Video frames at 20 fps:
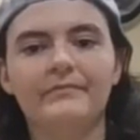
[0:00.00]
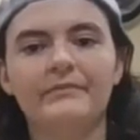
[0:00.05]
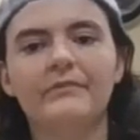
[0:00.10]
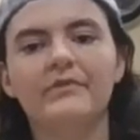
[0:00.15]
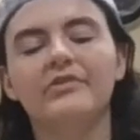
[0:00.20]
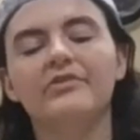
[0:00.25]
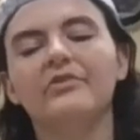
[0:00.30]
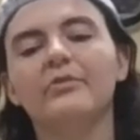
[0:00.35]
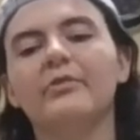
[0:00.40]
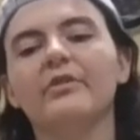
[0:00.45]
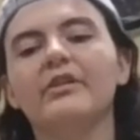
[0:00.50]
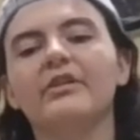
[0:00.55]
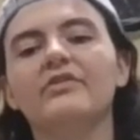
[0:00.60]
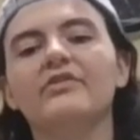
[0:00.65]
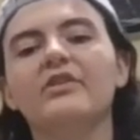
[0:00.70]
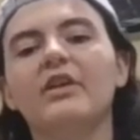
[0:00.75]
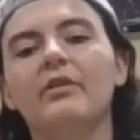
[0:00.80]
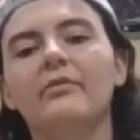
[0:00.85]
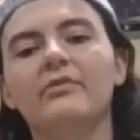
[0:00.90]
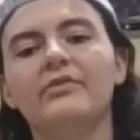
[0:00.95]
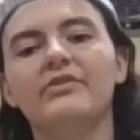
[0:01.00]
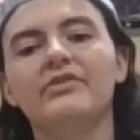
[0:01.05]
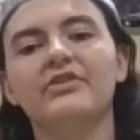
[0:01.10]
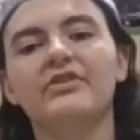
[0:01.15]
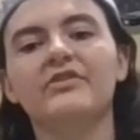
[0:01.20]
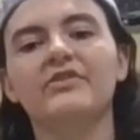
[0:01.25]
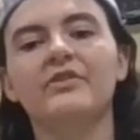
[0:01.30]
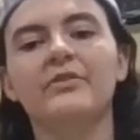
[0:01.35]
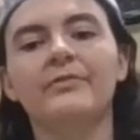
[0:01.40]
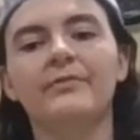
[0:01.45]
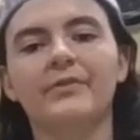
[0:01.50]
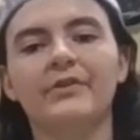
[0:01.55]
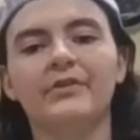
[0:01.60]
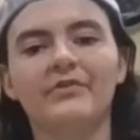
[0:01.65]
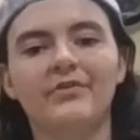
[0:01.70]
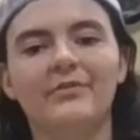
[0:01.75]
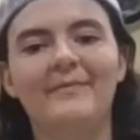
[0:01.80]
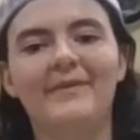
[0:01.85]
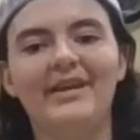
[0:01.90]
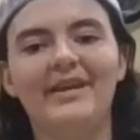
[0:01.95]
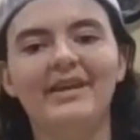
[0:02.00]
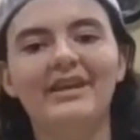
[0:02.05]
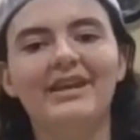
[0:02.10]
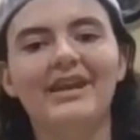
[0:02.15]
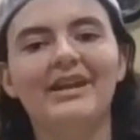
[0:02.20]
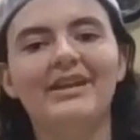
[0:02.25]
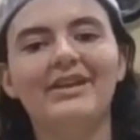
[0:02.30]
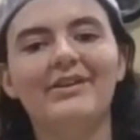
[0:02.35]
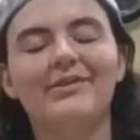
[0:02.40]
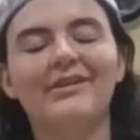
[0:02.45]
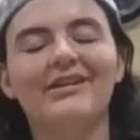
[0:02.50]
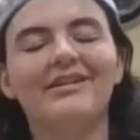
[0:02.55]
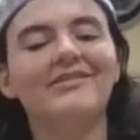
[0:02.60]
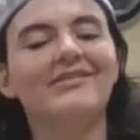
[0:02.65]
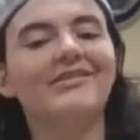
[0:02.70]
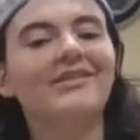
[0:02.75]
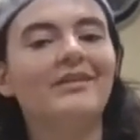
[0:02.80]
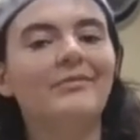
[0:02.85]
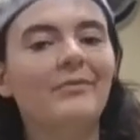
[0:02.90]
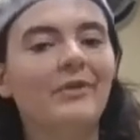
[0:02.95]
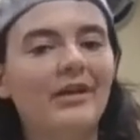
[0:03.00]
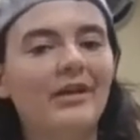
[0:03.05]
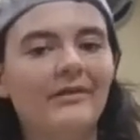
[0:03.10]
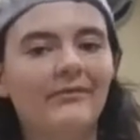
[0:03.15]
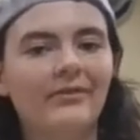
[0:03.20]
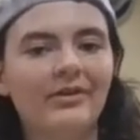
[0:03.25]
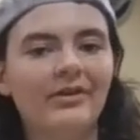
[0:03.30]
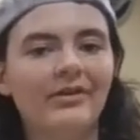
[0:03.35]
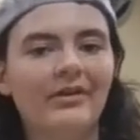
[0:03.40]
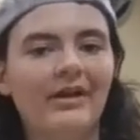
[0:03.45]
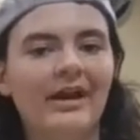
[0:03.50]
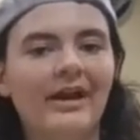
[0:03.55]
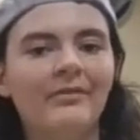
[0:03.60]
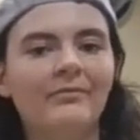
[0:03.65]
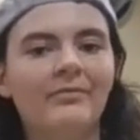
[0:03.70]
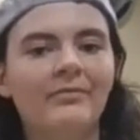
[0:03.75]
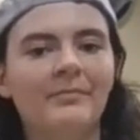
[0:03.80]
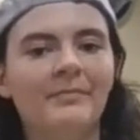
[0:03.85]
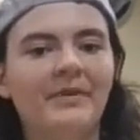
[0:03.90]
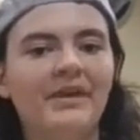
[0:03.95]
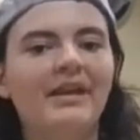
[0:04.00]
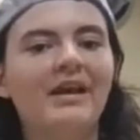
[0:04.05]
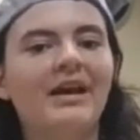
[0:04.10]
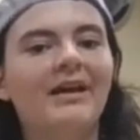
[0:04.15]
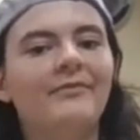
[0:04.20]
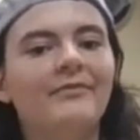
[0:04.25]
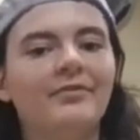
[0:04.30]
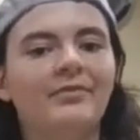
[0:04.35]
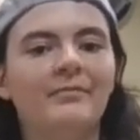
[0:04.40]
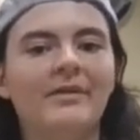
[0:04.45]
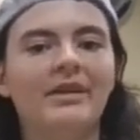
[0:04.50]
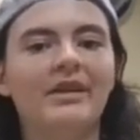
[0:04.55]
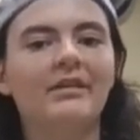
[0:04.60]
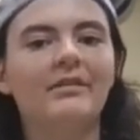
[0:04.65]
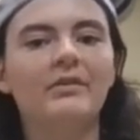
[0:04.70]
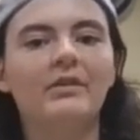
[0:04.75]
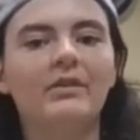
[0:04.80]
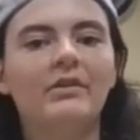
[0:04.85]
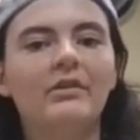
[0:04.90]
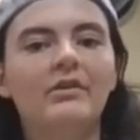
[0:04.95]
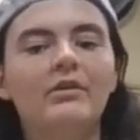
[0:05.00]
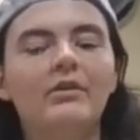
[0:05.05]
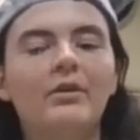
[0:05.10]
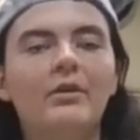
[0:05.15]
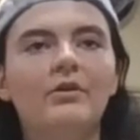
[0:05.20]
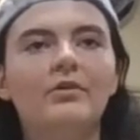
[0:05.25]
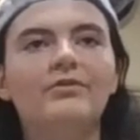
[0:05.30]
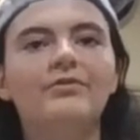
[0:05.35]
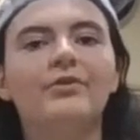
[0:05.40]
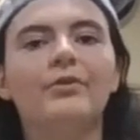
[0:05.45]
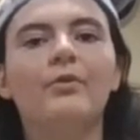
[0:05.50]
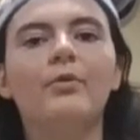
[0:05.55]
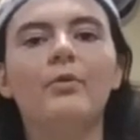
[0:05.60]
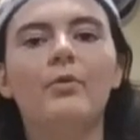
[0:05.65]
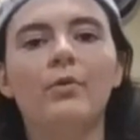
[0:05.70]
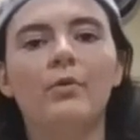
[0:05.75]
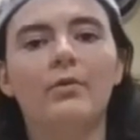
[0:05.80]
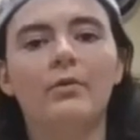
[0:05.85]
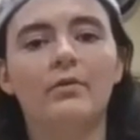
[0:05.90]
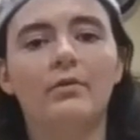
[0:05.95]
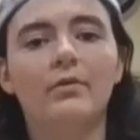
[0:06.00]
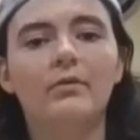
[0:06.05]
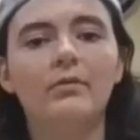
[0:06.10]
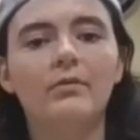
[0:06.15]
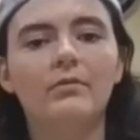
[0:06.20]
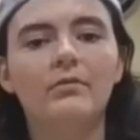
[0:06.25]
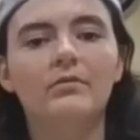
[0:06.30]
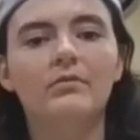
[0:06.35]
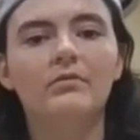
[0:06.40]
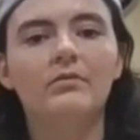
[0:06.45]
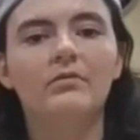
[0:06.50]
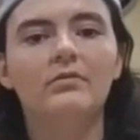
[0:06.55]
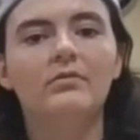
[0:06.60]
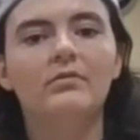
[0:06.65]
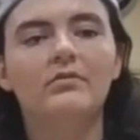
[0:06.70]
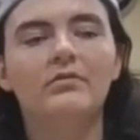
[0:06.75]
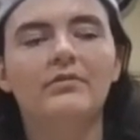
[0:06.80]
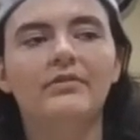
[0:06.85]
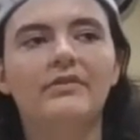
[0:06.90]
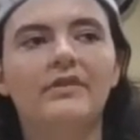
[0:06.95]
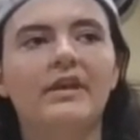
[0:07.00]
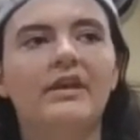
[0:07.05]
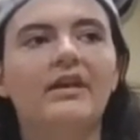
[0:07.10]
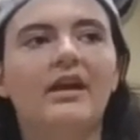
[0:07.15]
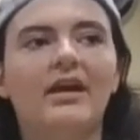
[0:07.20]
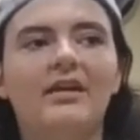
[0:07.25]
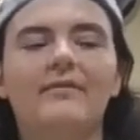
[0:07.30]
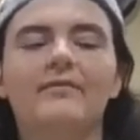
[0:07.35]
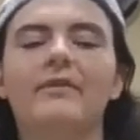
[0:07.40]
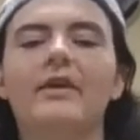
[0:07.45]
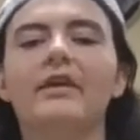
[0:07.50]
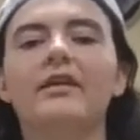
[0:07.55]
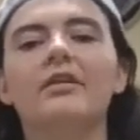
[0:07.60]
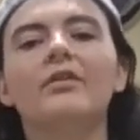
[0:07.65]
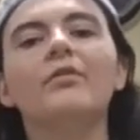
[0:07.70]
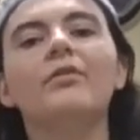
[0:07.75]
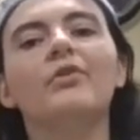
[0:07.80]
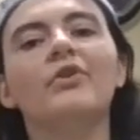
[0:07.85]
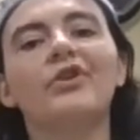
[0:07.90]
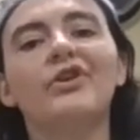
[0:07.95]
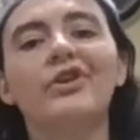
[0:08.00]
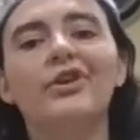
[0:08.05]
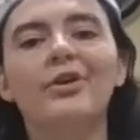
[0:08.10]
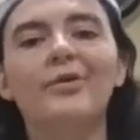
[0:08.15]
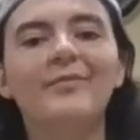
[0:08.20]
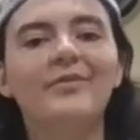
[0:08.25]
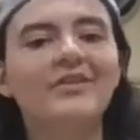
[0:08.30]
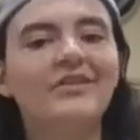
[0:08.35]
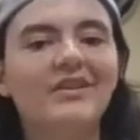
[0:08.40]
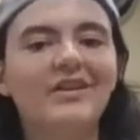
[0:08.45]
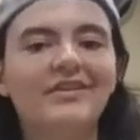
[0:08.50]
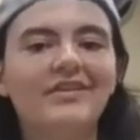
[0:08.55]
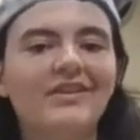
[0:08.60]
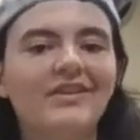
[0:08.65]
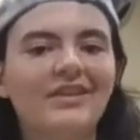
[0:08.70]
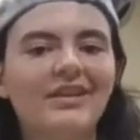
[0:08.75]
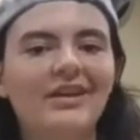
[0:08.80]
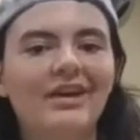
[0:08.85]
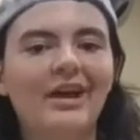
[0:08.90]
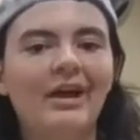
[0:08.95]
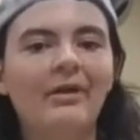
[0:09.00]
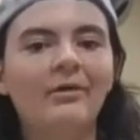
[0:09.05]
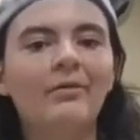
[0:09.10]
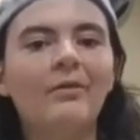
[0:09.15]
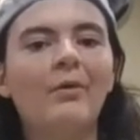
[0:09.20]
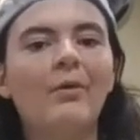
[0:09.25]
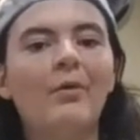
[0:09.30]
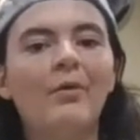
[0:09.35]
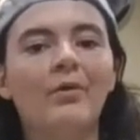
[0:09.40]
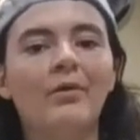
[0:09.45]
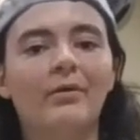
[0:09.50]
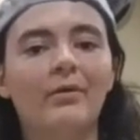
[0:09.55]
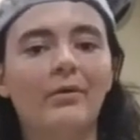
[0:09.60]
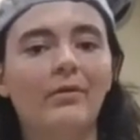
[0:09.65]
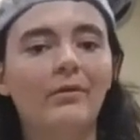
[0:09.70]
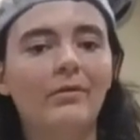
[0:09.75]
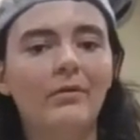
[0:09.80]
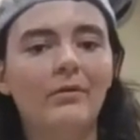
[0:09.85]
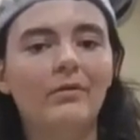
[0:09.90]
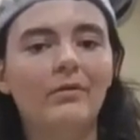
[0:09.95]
So we're going to start with just the first bit, and you guys can, wherever you're at, repeat after me. So, oro, think kind of like an Oreo, but take the E out. Oro,